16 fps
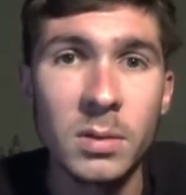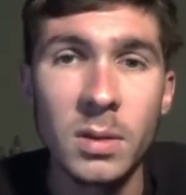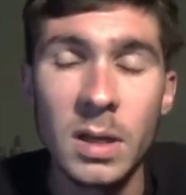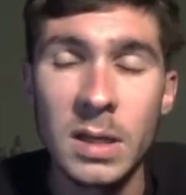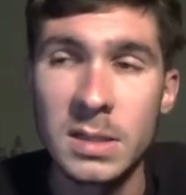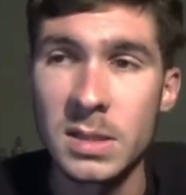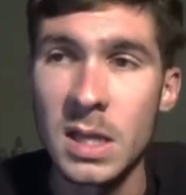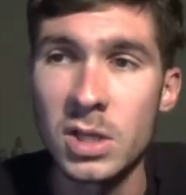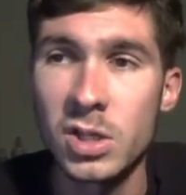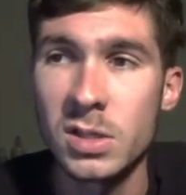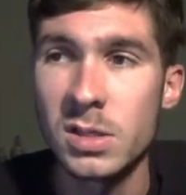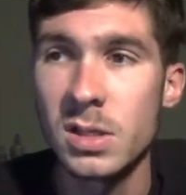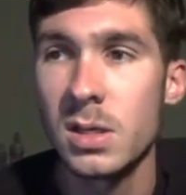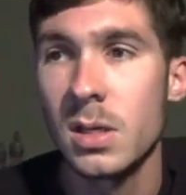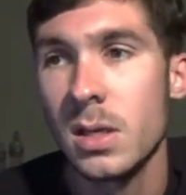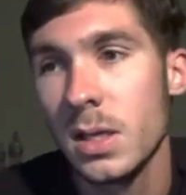It's not just
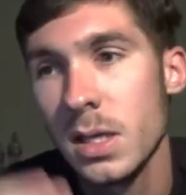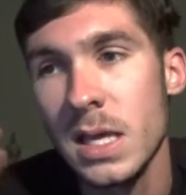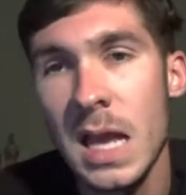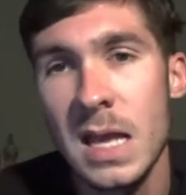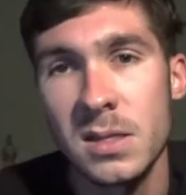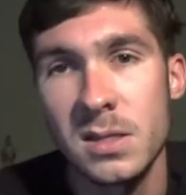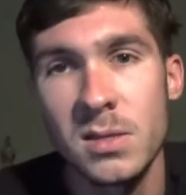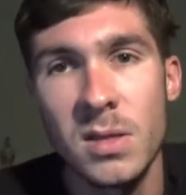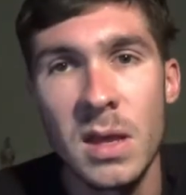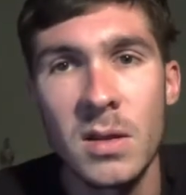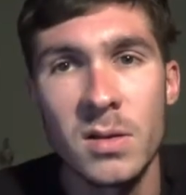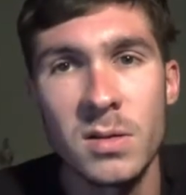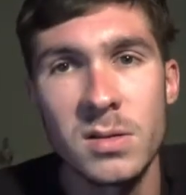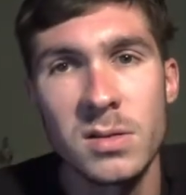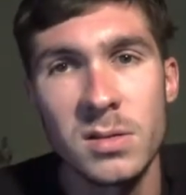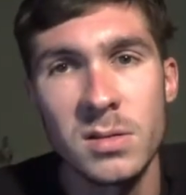a yes,
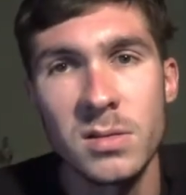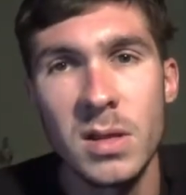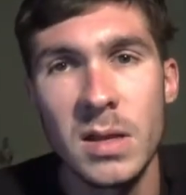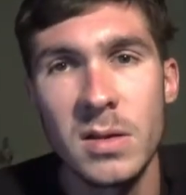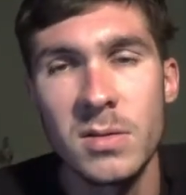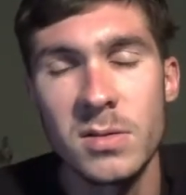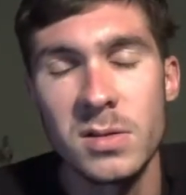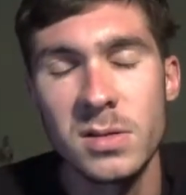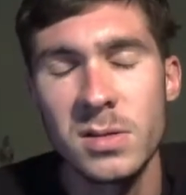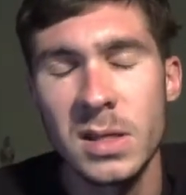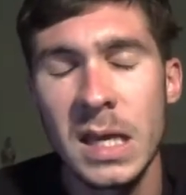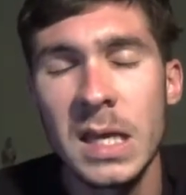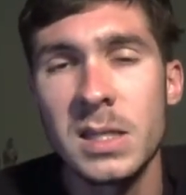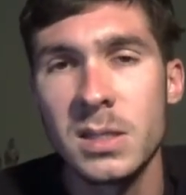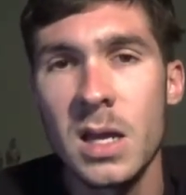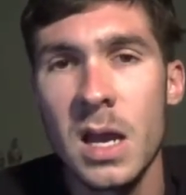there's there's
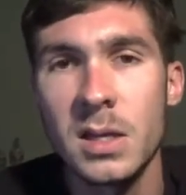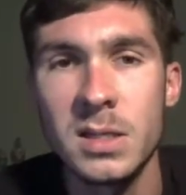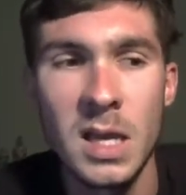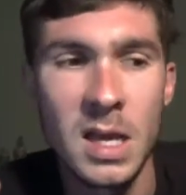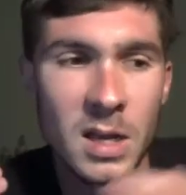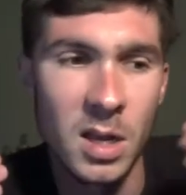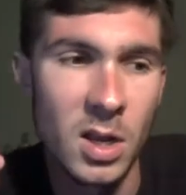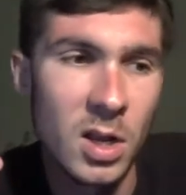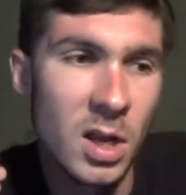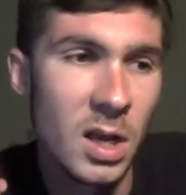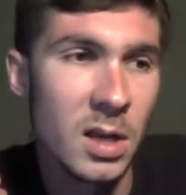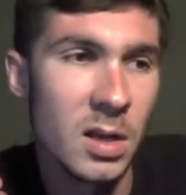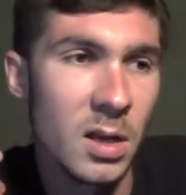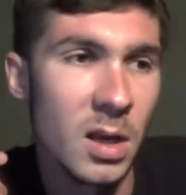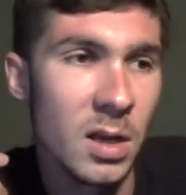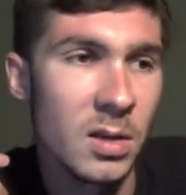kids content
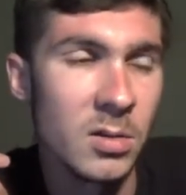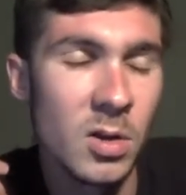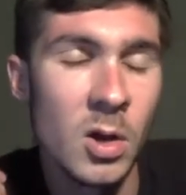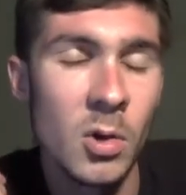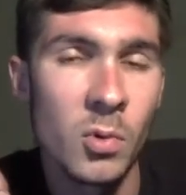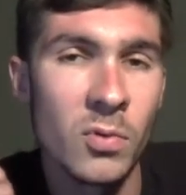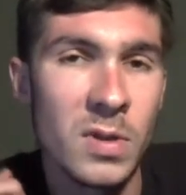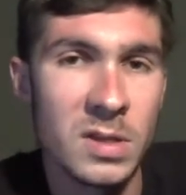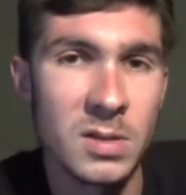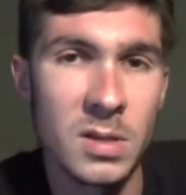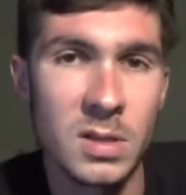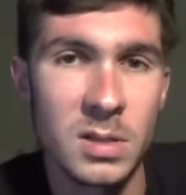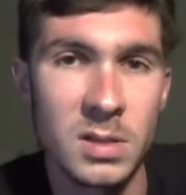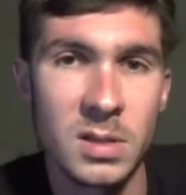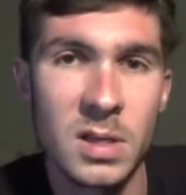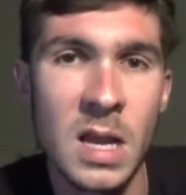and, and no, this
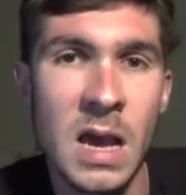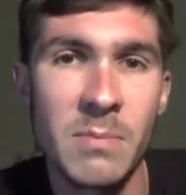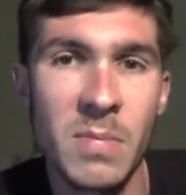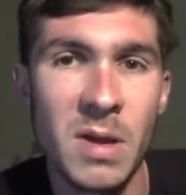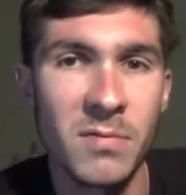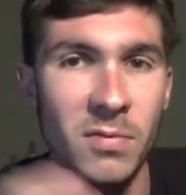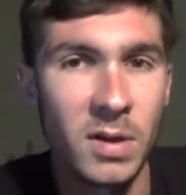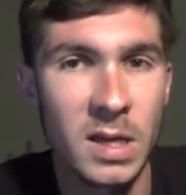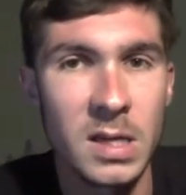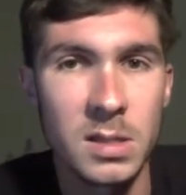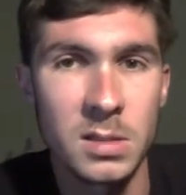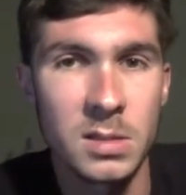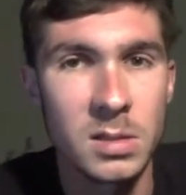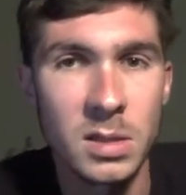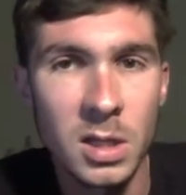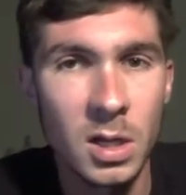is not meant for
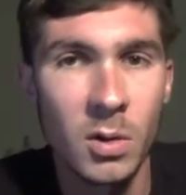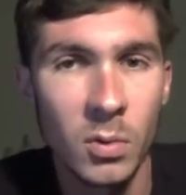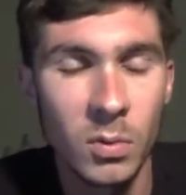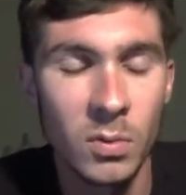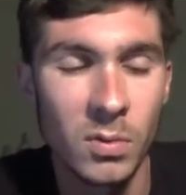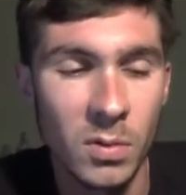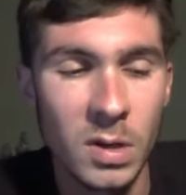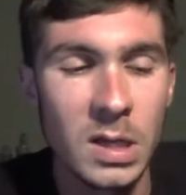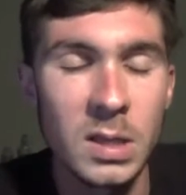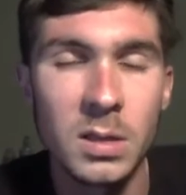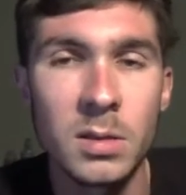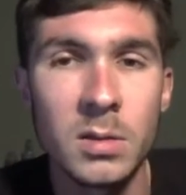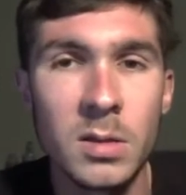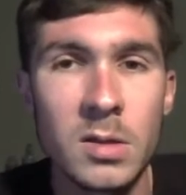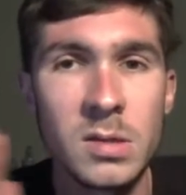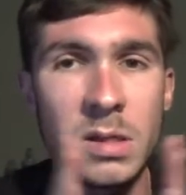kids. You know, it,
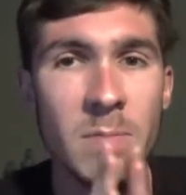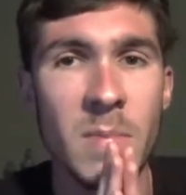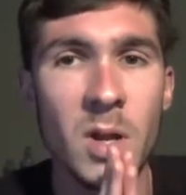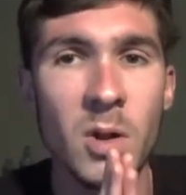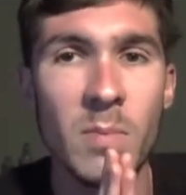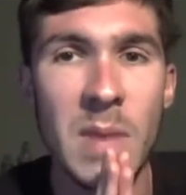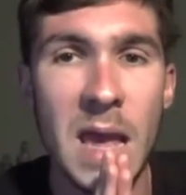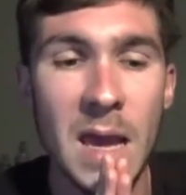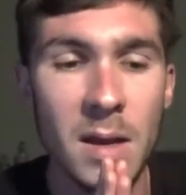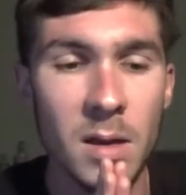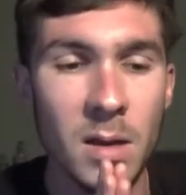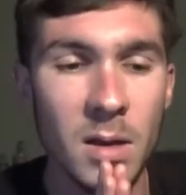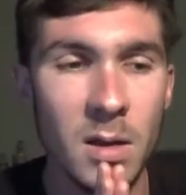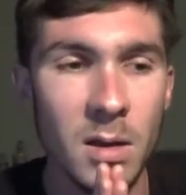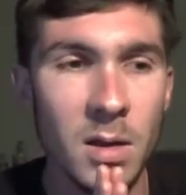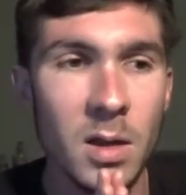there's a middleman.
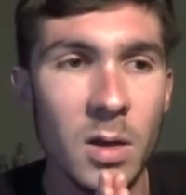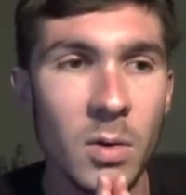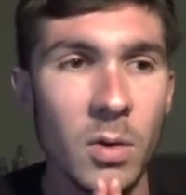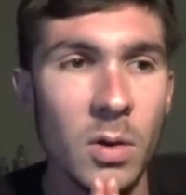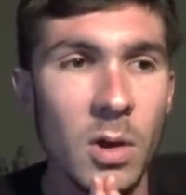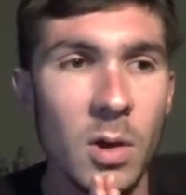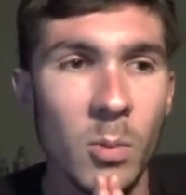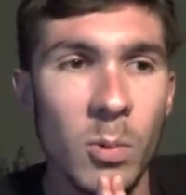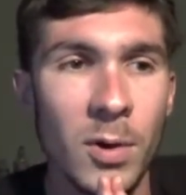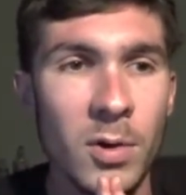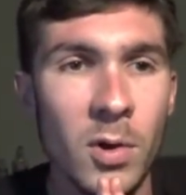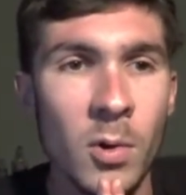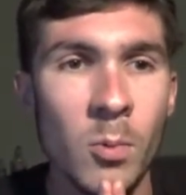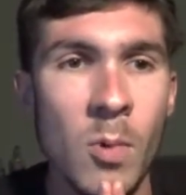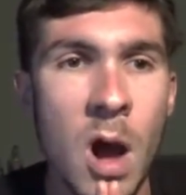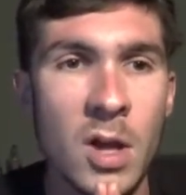You know, where
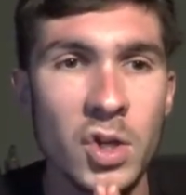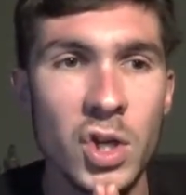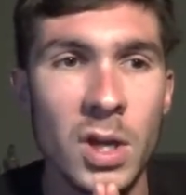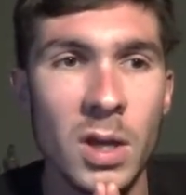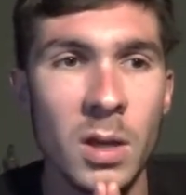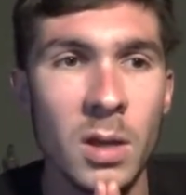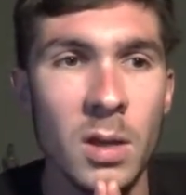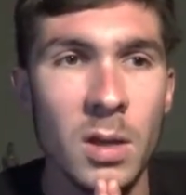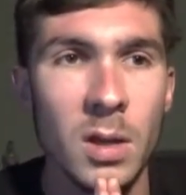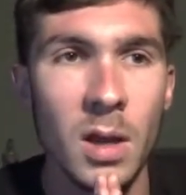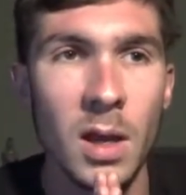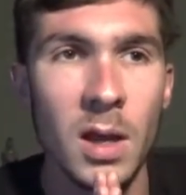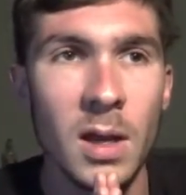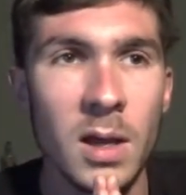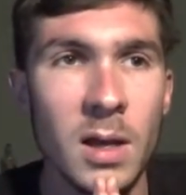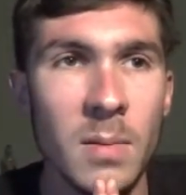you're watching,
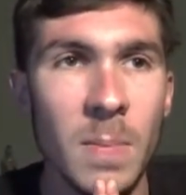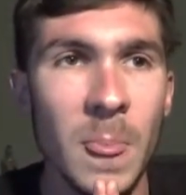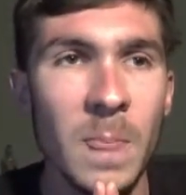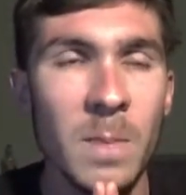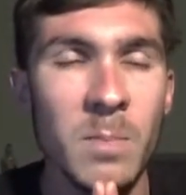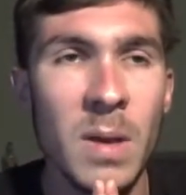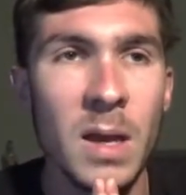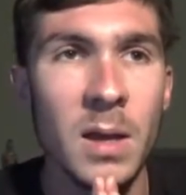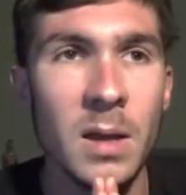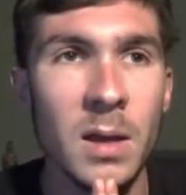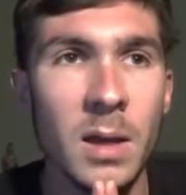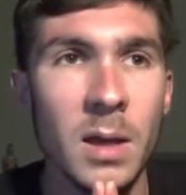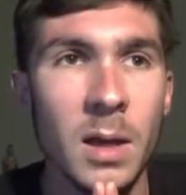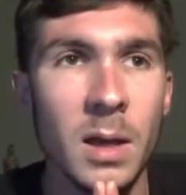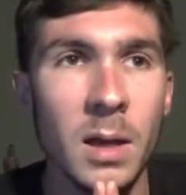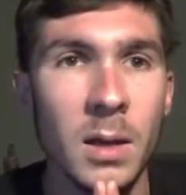uh,
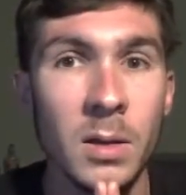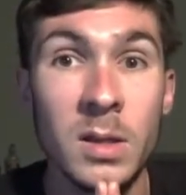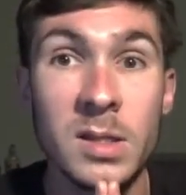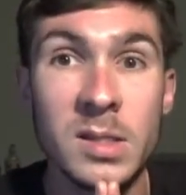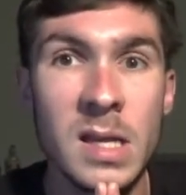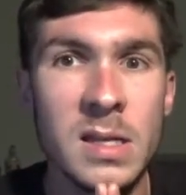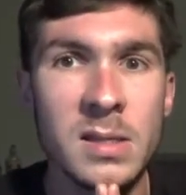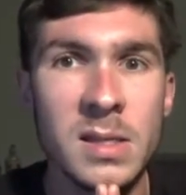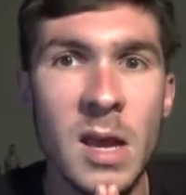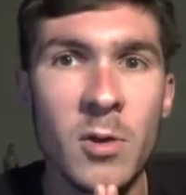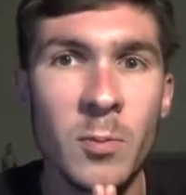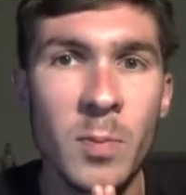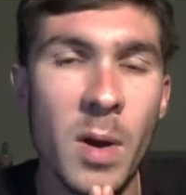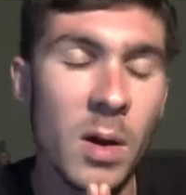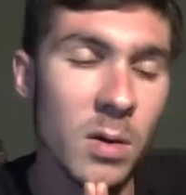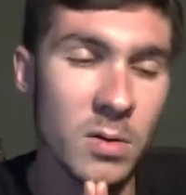uh, let's say South
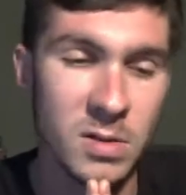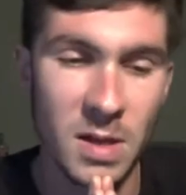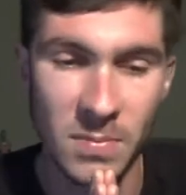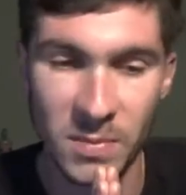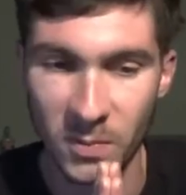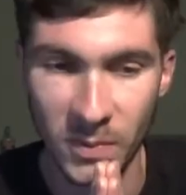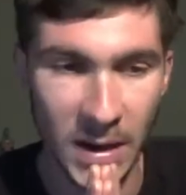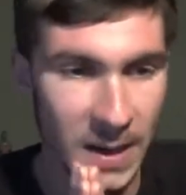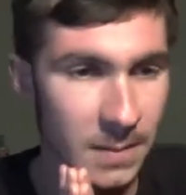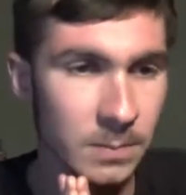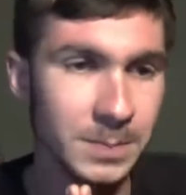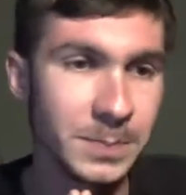Park or something, right?